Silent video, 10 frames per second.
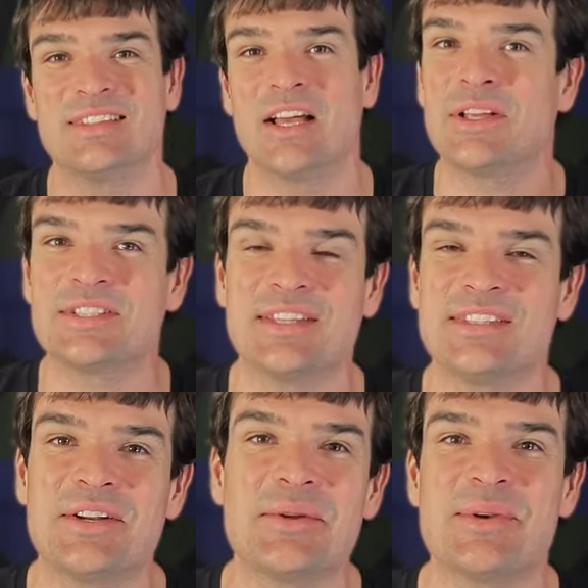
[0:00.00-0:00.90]
Now let's get
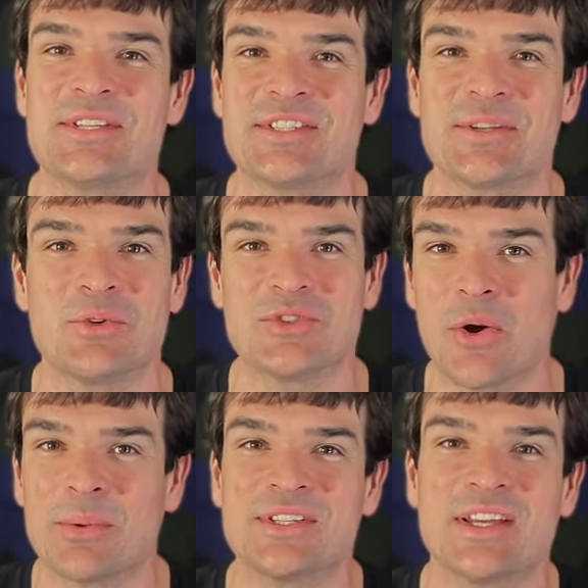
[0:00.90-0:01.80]
down to business, and we'll
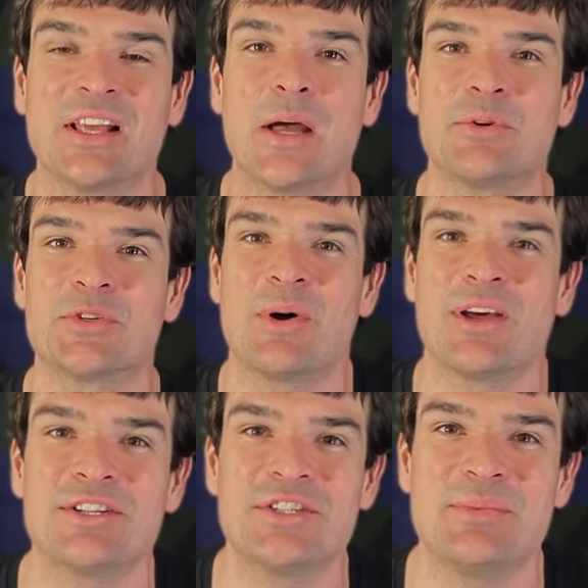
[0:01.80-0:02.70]
start with setting up your
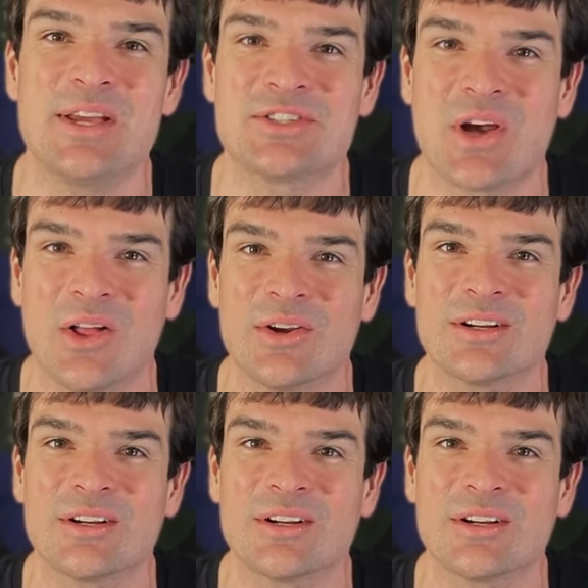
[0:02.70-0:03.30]
SpotOn GPS collar.